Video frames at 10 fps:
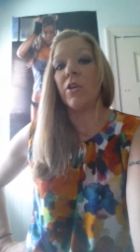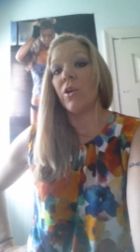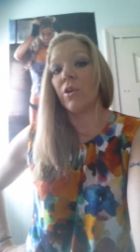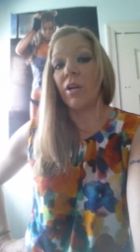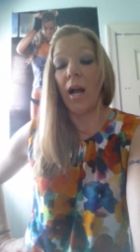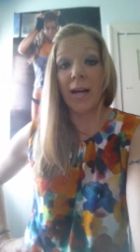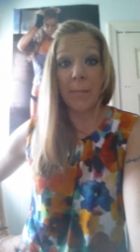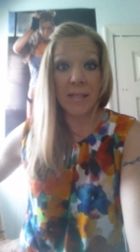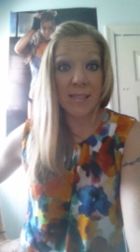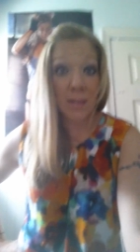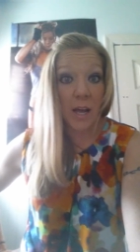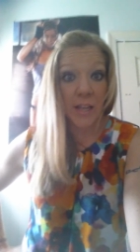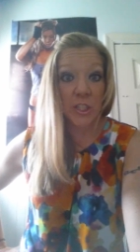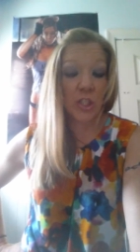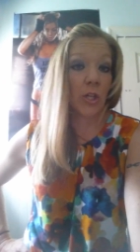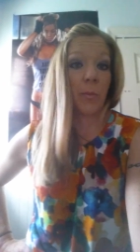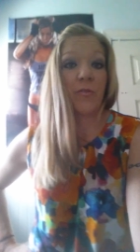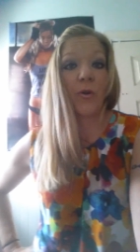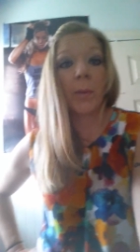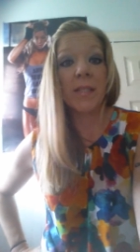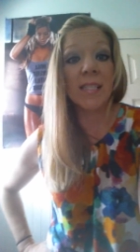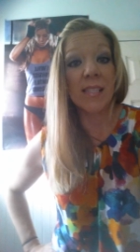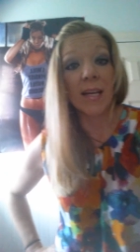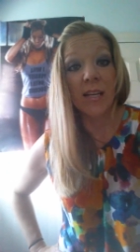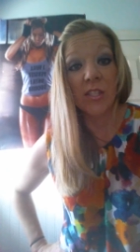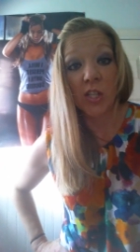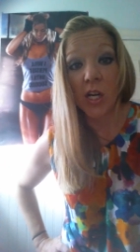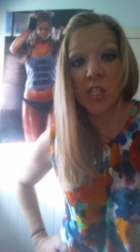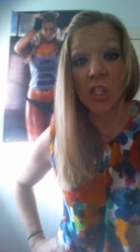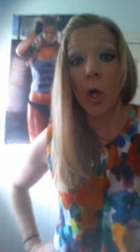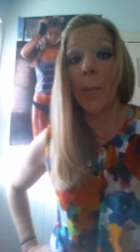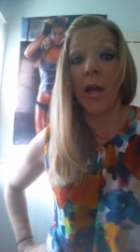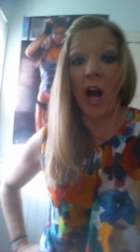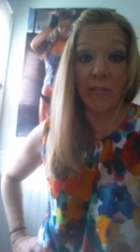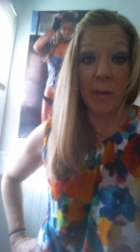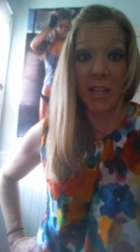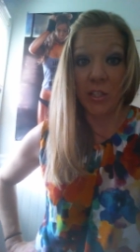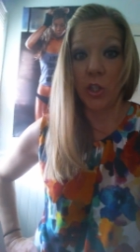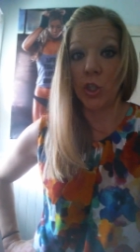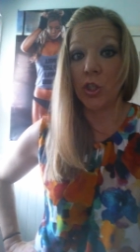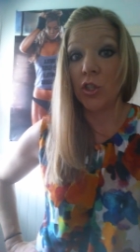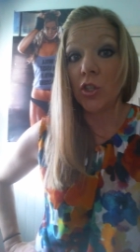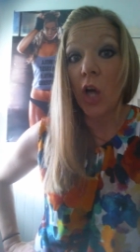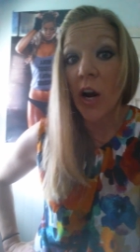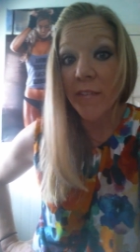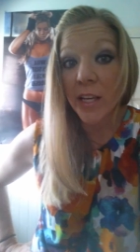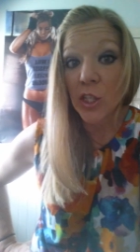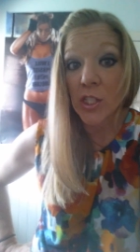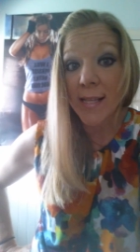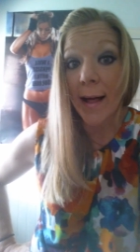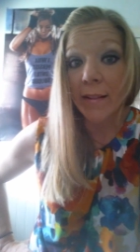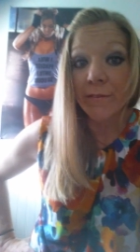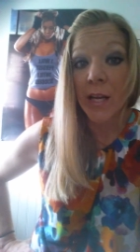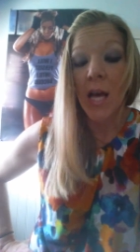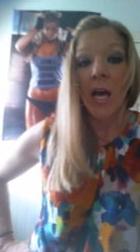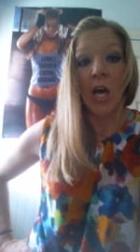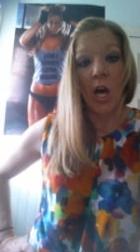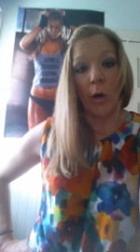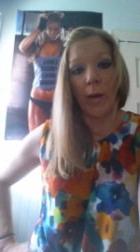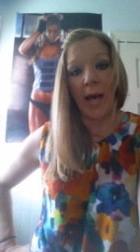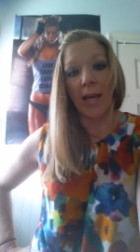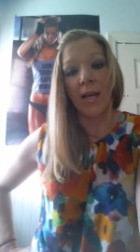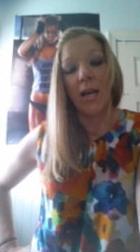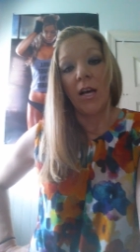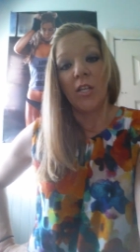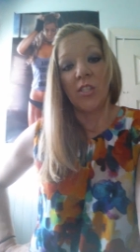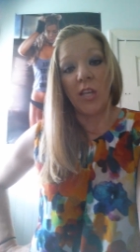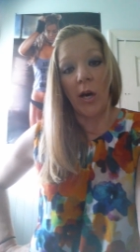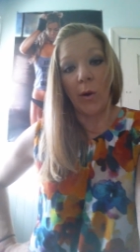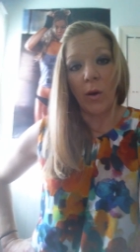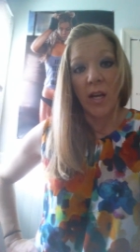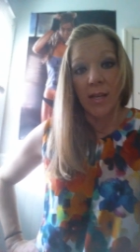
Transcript: You're not going to be sluggish, and your performance isn't going to start sloping off because you're starving yourself. Okay, so